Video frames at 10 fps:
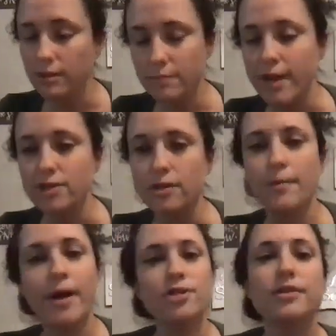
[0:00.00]

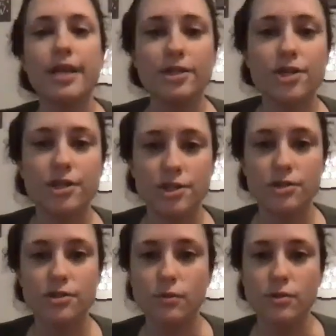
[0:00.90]
Imagine like changing
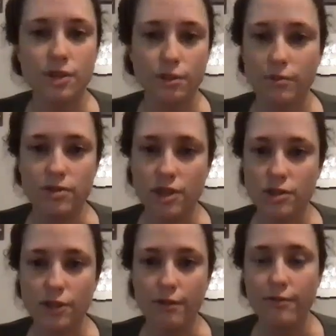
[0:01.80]
schools and you have to change
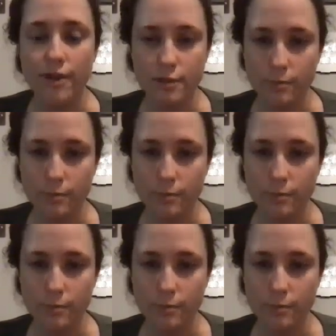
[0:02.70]
all your friends.